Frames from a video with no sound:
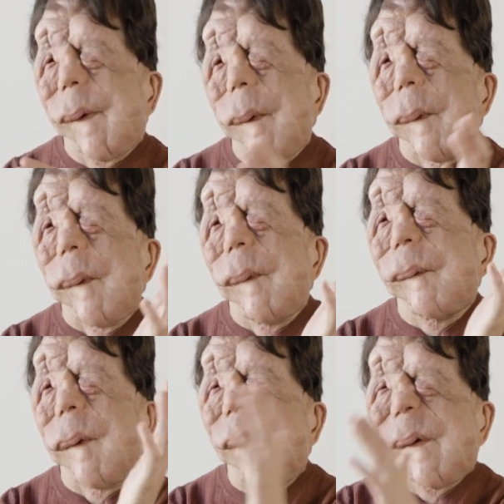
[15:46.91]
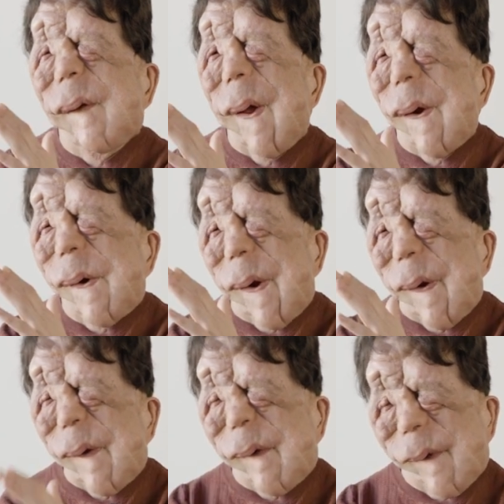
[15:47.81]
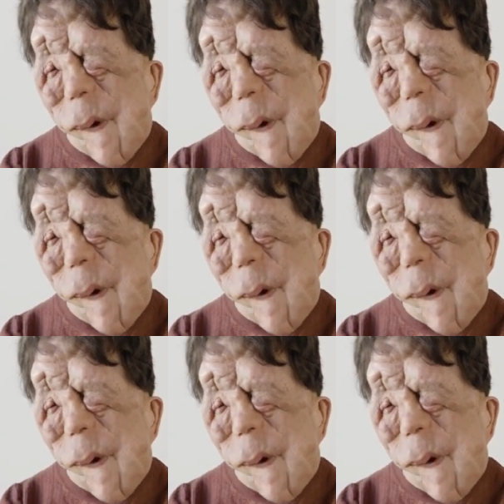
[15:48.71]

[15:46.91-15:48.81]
I've got all 4 of the starters: